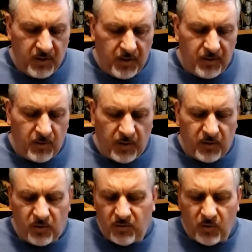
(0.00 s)
So I
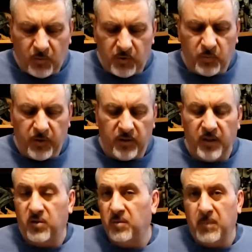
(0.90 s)
thought it was weird. I
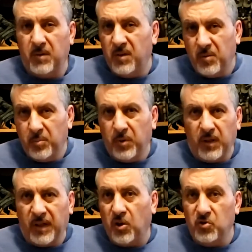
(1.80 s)
thought maybe they would put
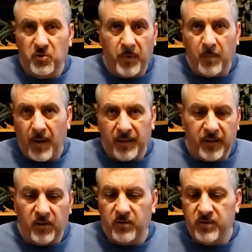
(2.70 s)
like Ultraman back
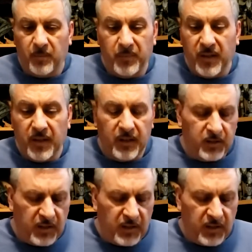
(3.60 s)
there or something,